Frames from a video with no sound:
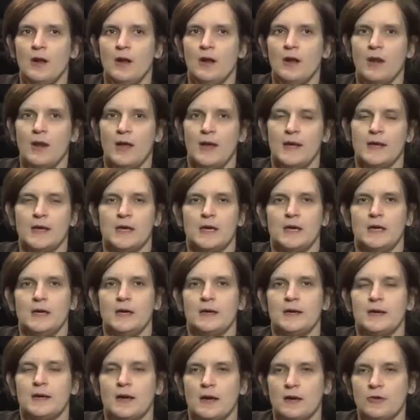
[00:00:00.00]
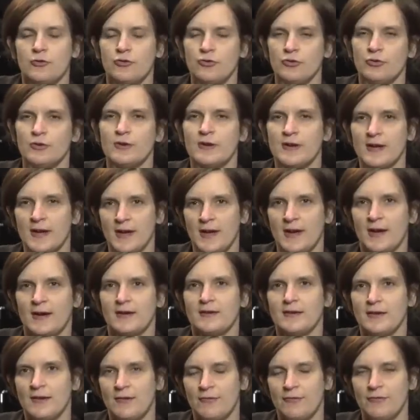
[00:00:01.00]
like a cartoon
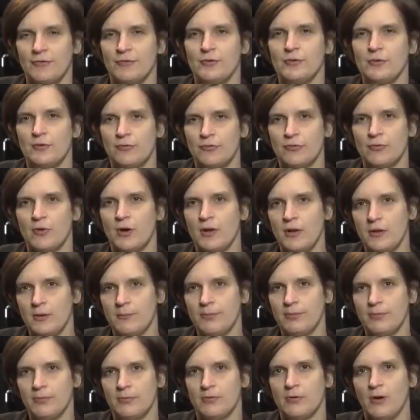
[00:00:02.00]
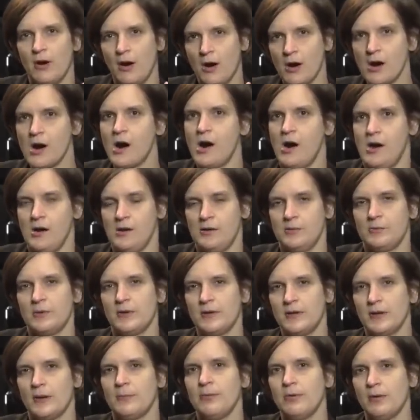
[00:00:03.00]
character view of what the poor are and
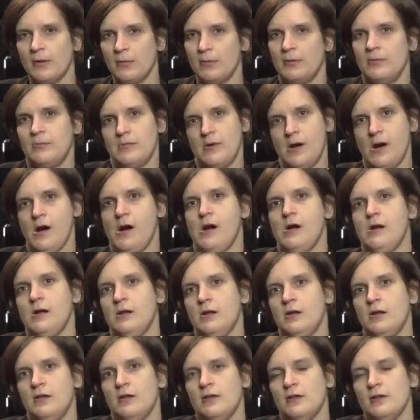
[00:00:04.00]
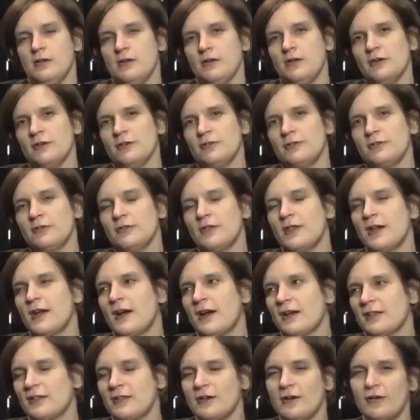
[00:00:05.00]
what their problems are. So they
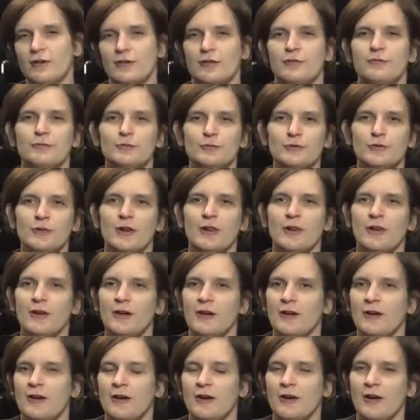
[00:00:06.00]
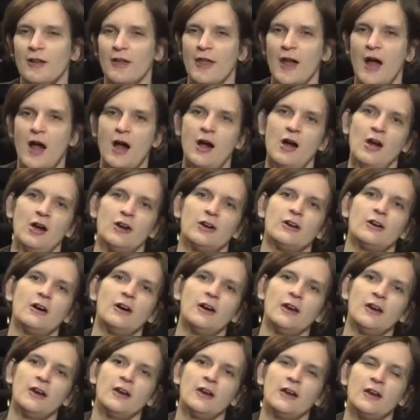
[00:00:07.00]
are slothful, or they are
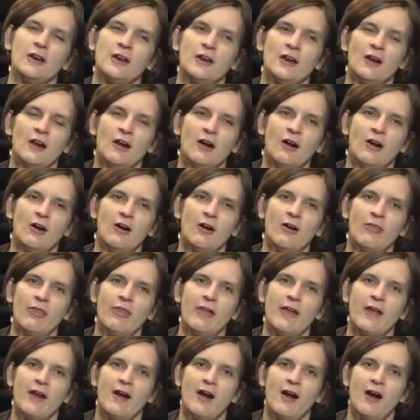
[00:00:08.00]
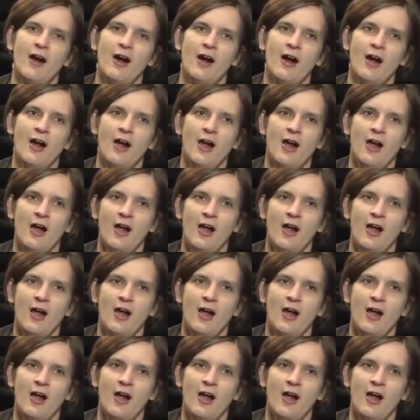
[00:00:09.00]
hungry, or they are